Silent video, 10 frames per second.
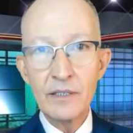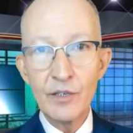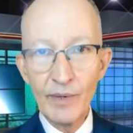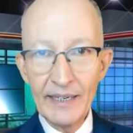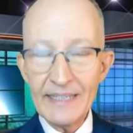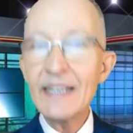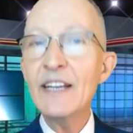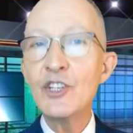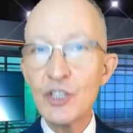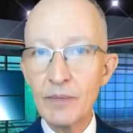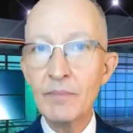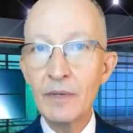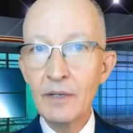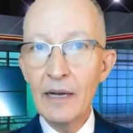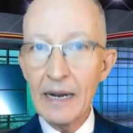to really teach them
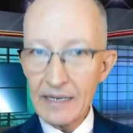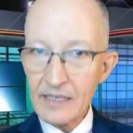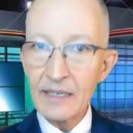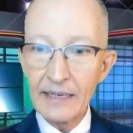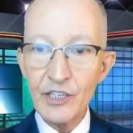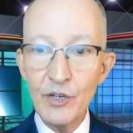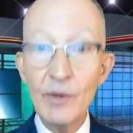how to select you